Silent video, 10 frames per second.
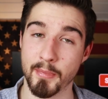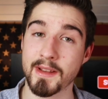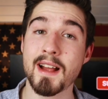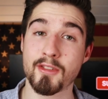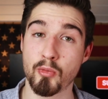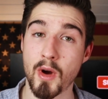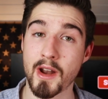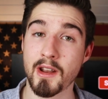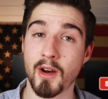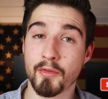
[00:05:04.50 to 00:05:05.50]
but that's
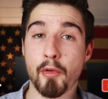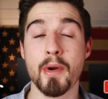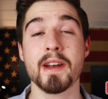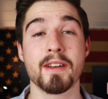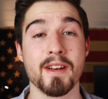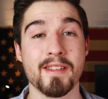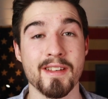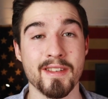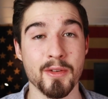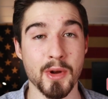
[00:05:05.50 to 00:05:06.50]
one of the rare
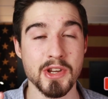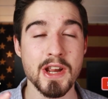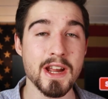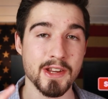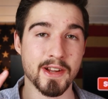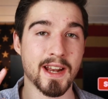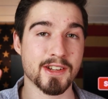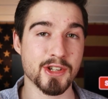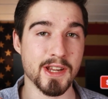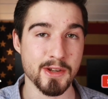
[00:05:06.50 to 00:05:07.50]
cases in which you can
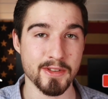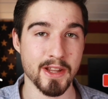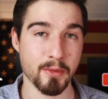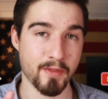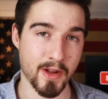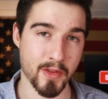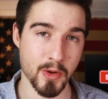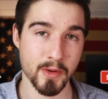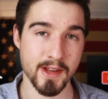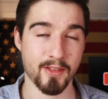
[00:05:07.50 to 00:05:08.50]
actually use it without an
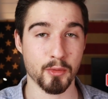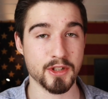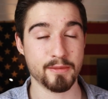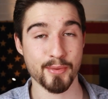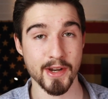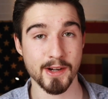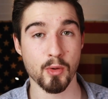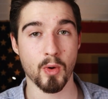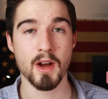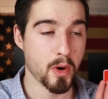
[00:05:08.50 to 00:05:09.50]
audience, which is pretty
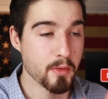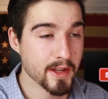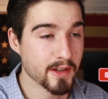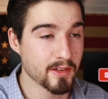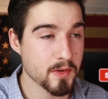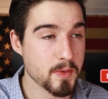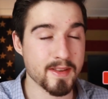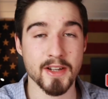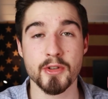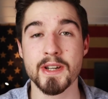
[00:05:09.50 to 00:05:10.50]
cool. So what we're gonna do
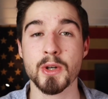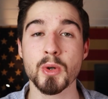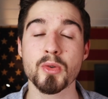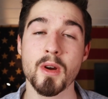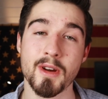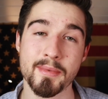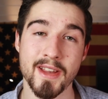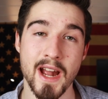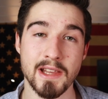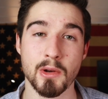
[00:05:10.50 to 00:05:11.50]
is actually go to a
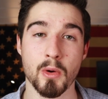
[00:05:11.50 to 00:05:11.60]
website